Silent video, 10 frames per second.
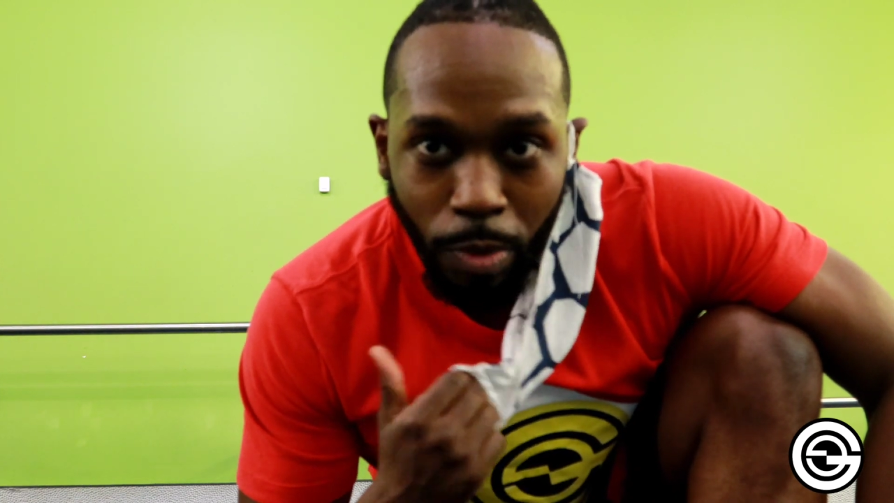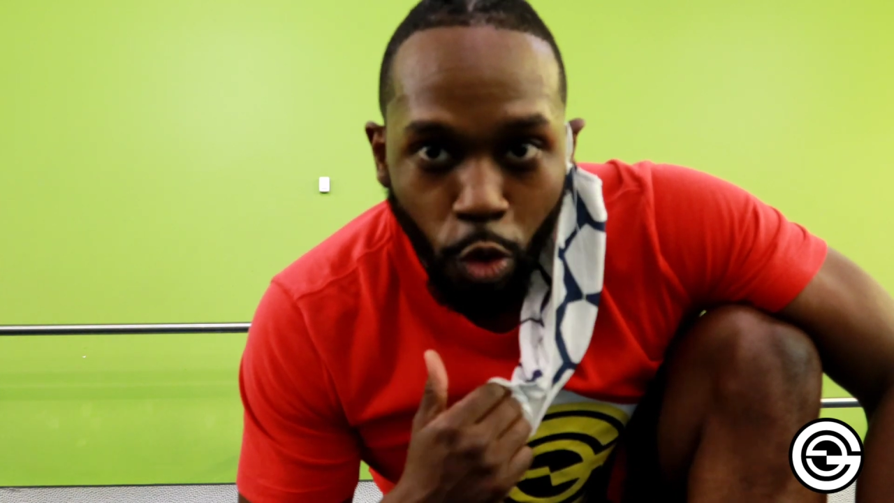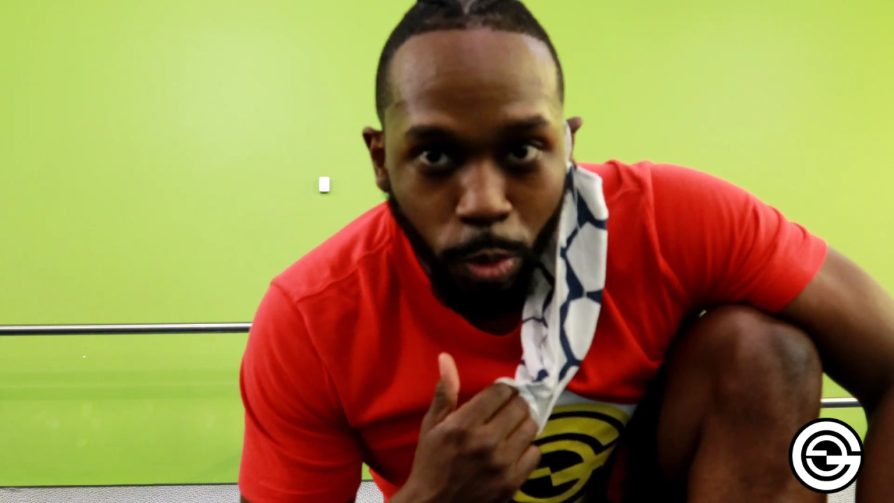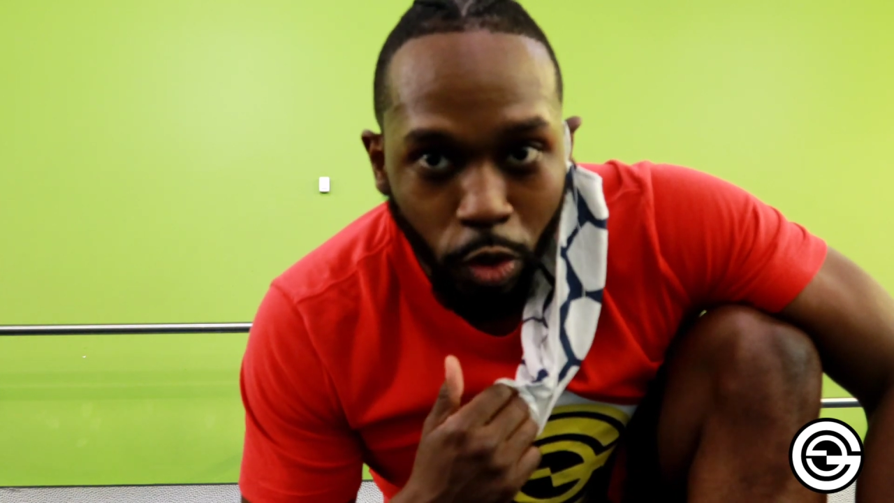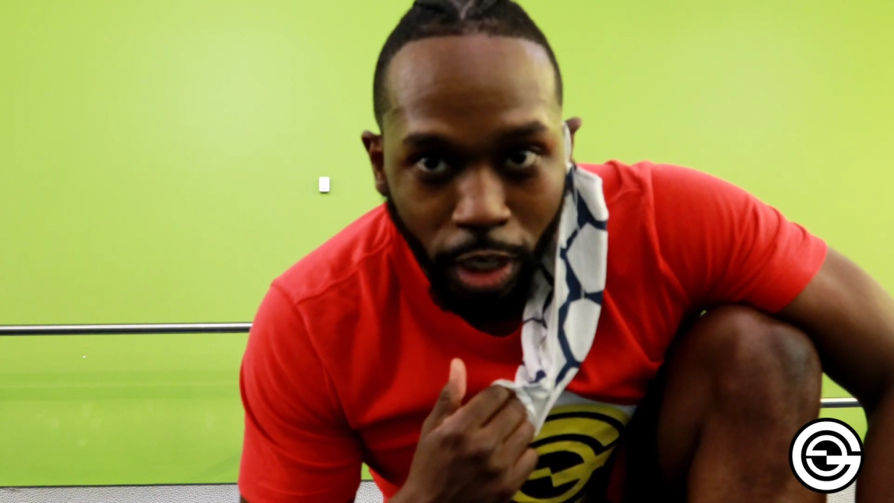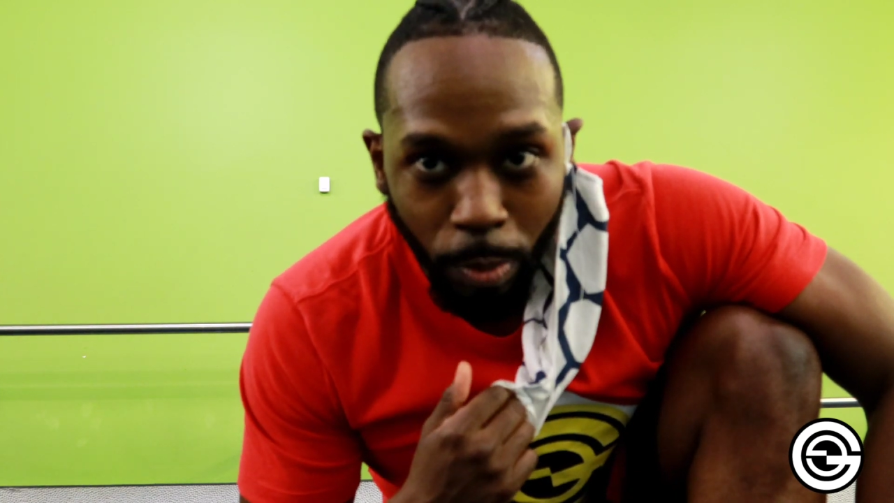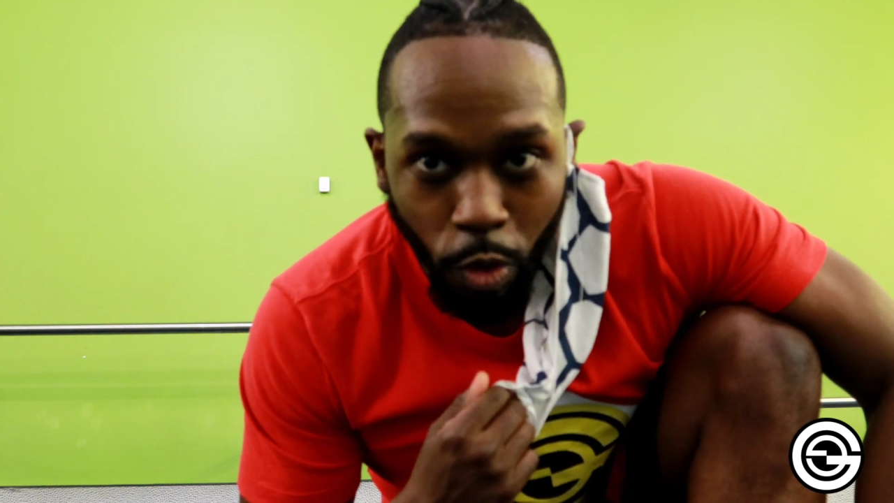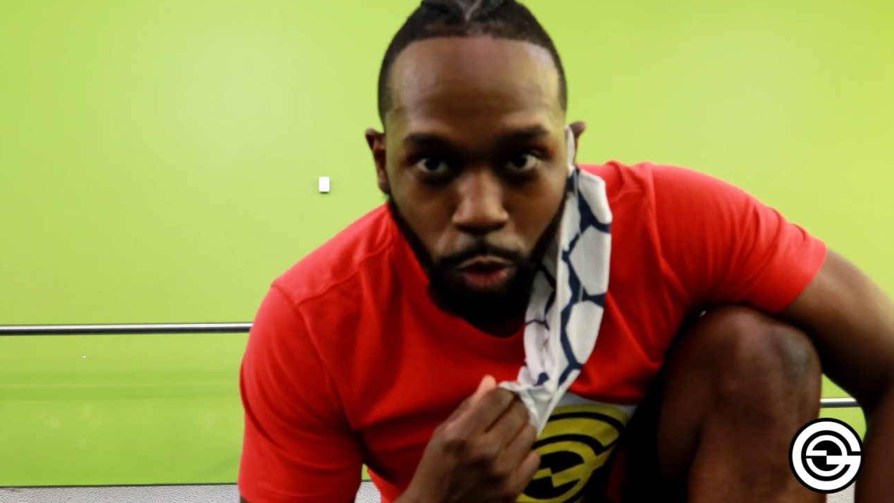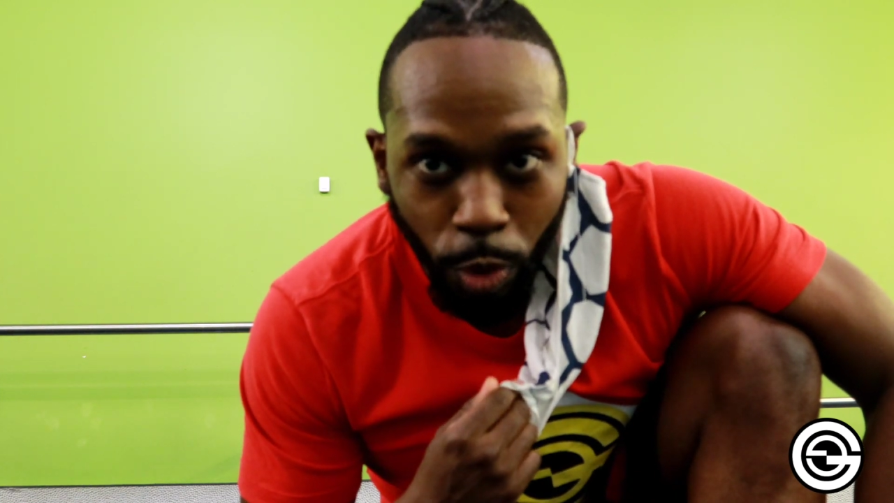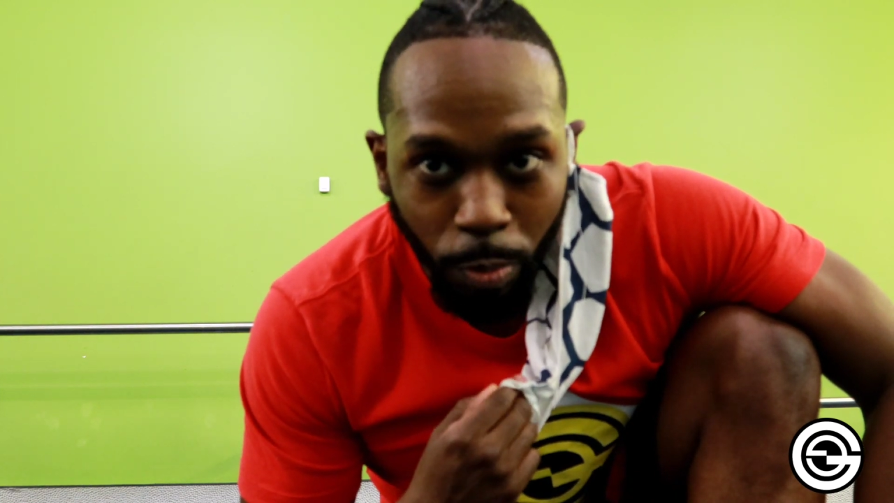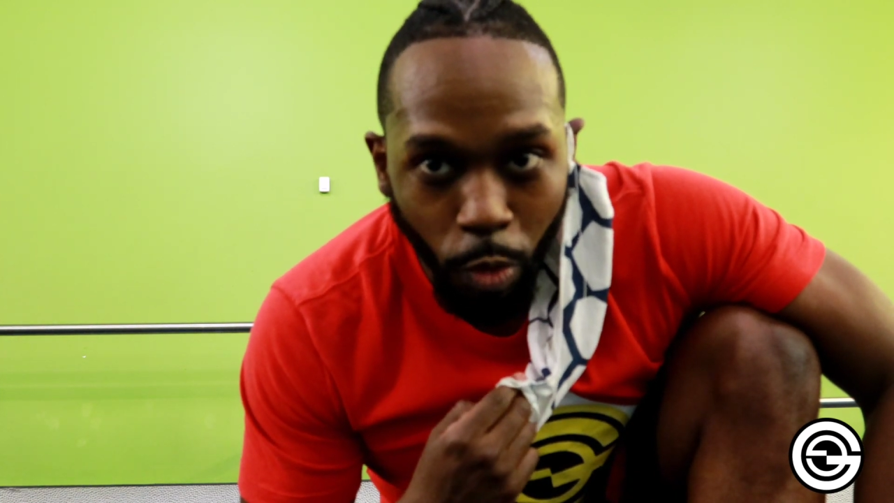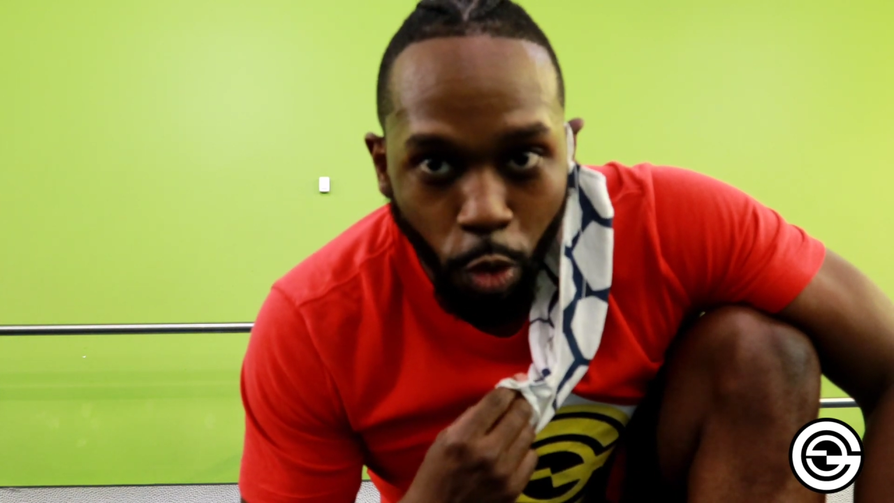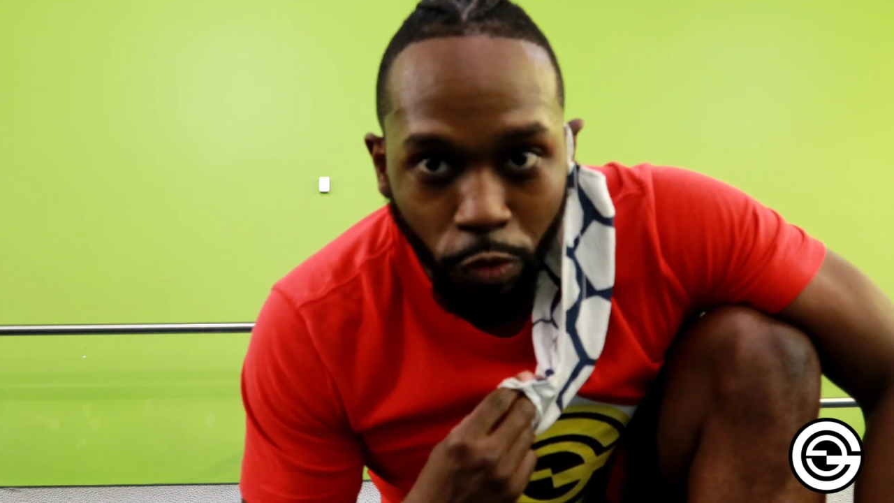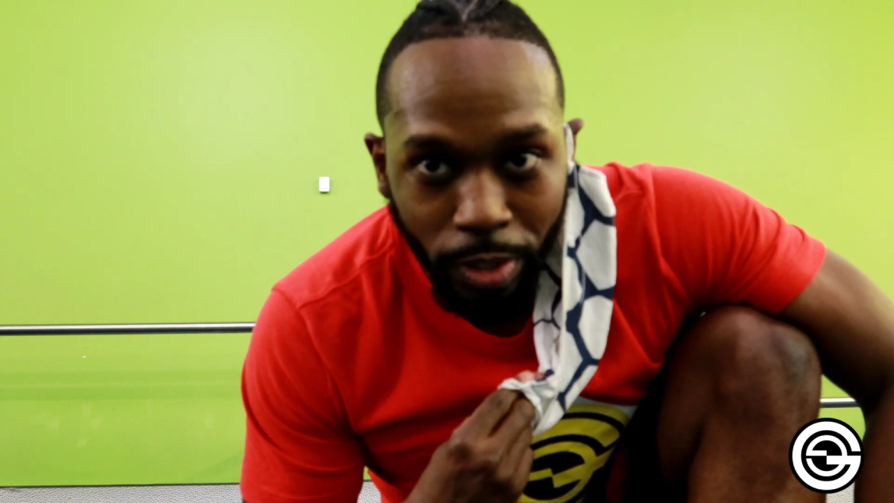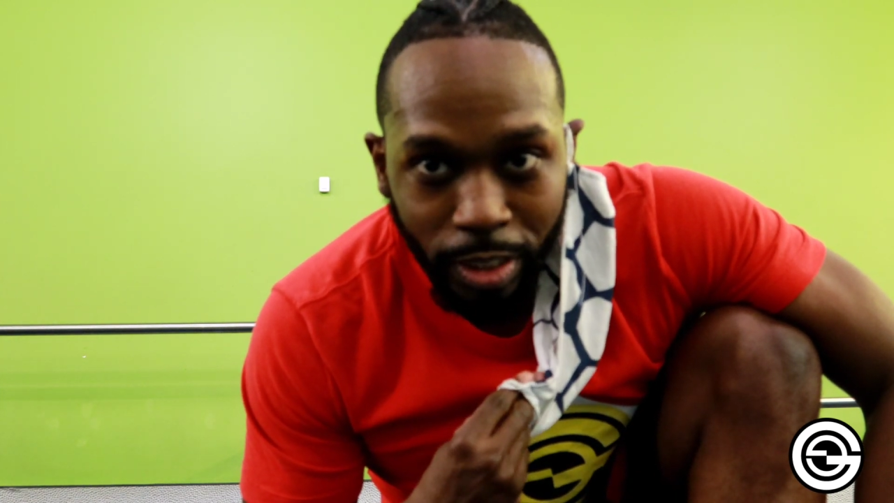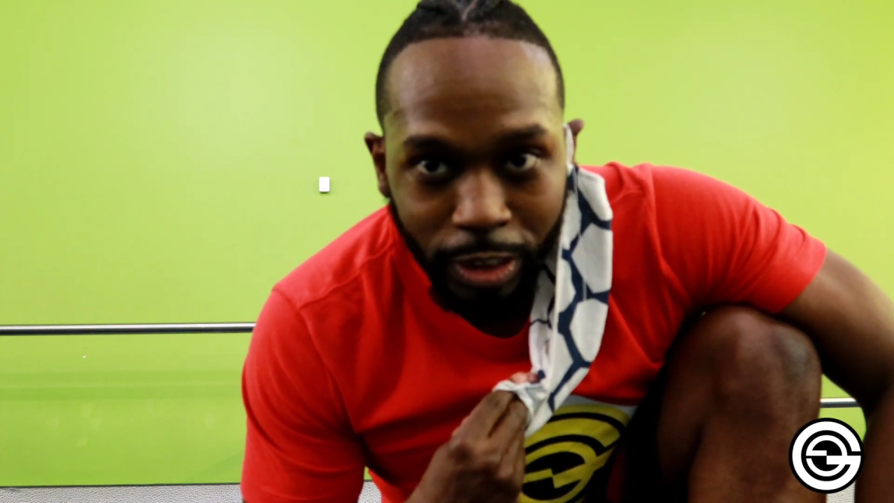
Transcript: Homegirl came all the way from Oregon.